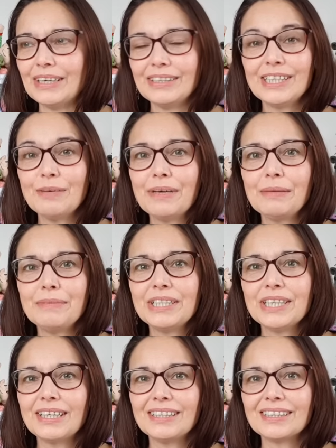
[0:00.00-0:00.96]
don't make me
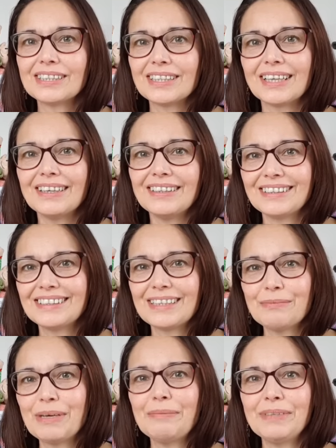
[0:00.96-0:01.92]
jealous though.
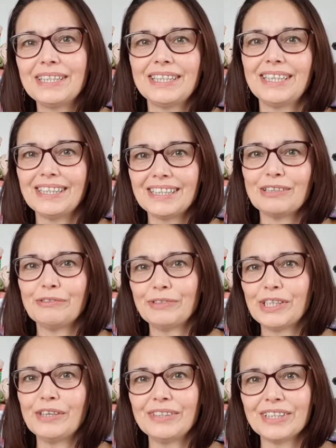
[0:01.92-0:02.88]
Don't make me think that I've
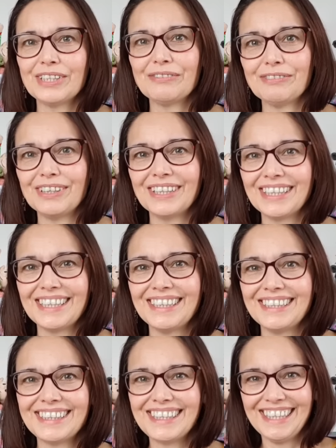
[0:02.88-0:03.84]
chosen the wrong
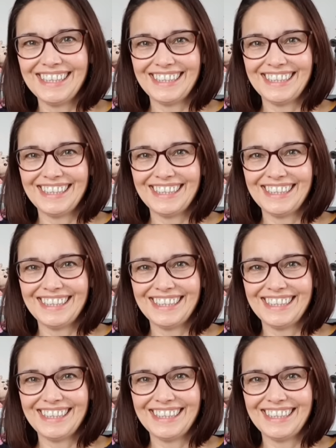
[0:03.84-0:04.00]
colours.